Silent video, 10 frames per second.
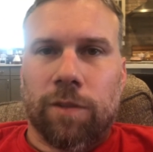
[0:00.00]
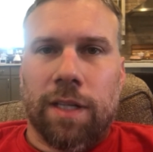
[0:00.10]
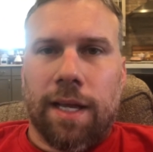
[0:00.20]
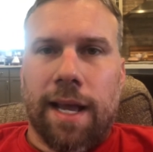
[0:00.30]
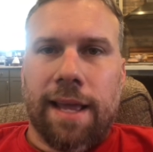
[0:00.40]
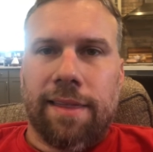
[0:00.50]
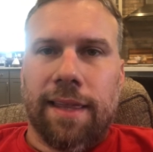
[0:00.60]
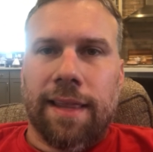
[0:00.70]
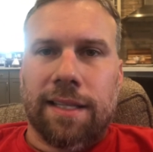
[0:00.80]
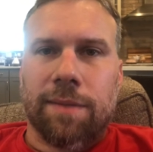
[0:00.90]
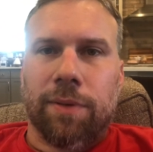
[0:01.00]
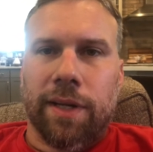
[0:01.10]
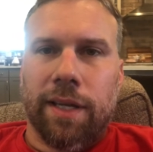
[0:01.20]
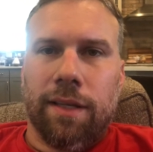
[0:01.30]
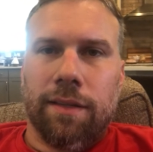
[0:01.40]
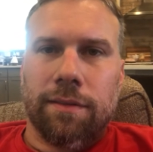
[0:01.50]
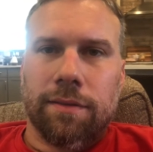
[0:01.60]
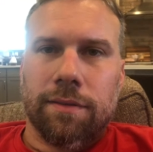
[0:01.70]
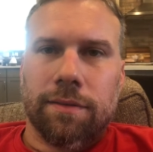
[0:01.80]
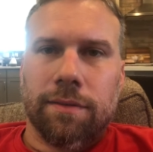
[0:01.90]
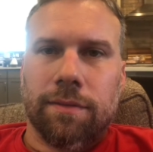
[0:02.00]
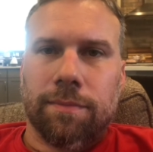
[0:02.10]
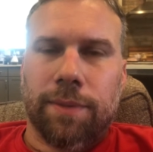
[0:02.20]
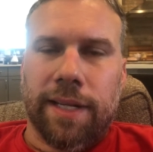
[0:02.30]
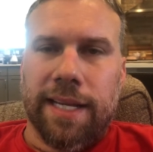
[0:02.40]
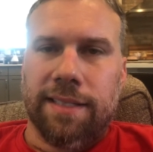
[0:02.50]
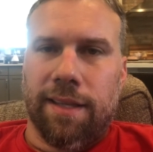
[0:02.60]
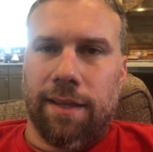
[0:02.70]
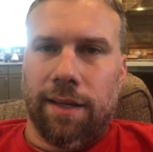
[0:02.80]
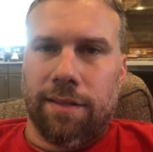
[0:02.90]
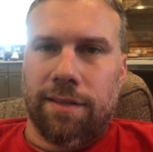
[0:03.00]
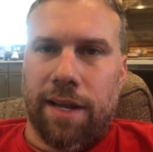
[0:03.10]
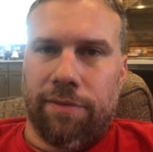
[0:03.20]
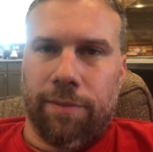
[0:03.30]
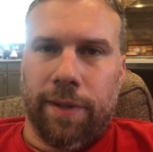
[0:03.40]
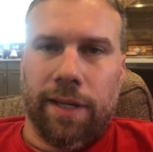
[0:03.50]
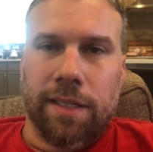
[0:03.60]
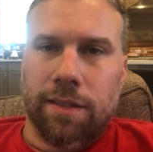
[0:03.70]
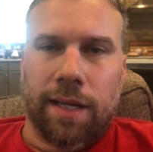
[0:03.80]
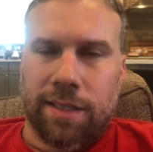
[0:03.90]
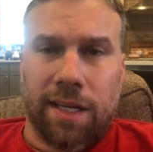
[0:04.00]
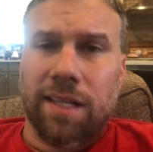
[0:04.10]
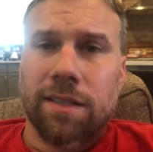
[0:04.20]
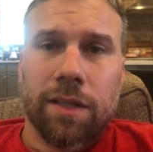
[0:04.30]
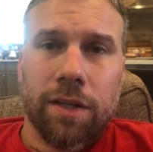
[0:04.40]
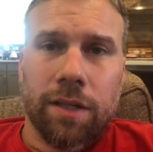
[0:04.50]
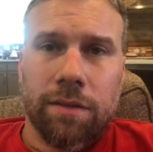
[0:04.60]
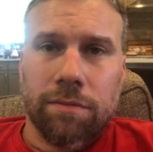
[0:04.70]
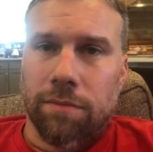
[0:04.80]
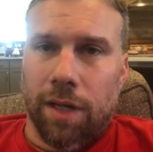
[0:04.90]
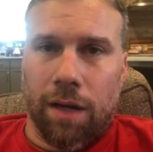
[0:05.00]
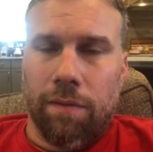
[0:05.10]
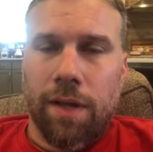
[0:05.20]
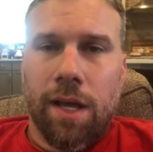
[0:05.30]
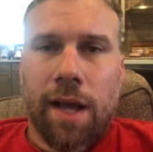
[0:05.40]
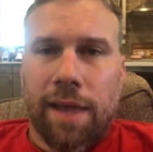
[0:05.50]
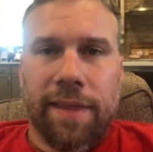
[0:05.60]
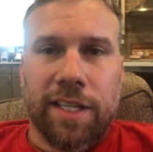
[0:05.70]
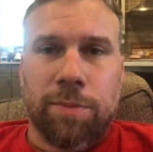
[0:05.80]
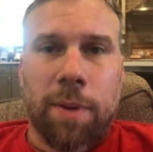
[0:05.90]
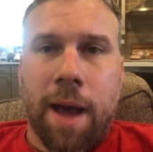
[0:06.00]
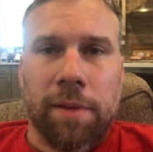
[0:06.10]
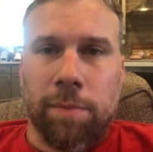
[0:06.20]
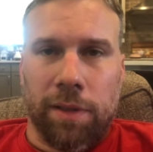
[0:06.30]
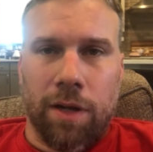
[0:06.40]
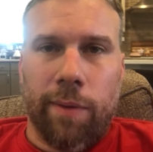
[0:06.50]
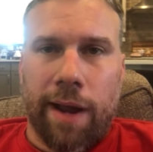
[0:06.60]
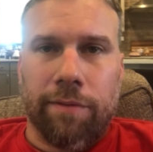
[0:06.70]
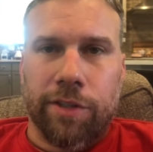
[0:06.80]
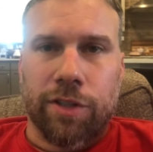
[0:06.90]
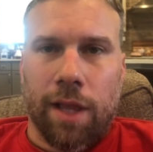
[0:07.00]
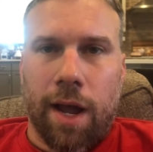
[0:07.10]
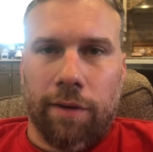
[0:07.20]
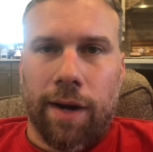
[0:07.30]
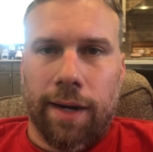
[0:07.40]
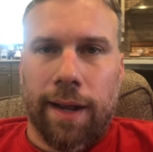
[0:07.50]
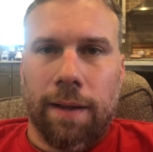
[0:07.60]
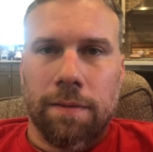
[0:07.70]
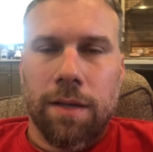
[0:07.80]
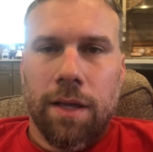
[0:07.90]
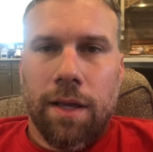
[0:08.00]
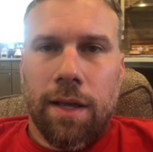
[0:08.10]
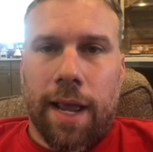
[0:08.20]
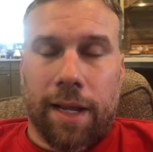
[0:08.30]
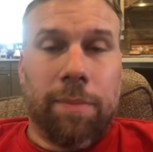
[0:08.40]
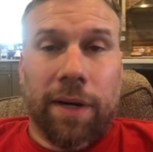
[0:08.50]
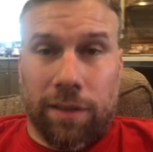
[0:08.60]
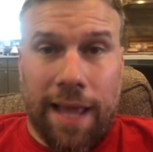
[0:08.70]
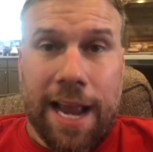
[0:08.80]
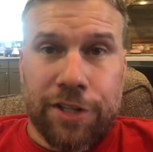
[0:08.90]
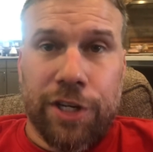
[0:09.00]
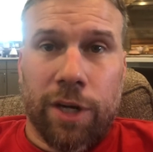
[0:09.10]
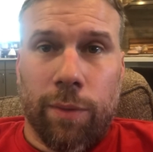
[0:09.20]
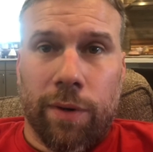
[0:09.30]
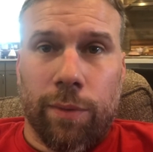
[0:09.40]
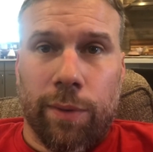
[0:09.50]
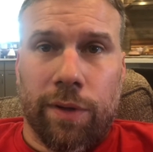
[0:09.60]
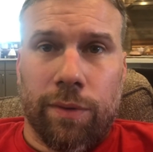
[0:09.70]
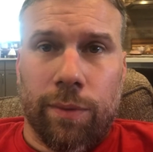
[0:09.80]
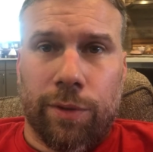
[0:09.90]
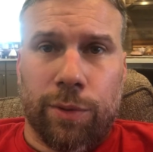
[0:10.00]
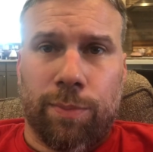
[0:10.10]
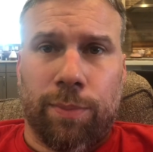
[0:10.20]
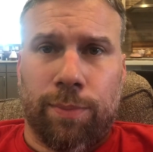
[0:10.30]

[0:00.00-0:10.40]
Uh, I think that's a pretty pretty easy thing to say for me. Is like I said, is it good? No. I think it's probably below average line right now. And compared to last year when it, when it, which was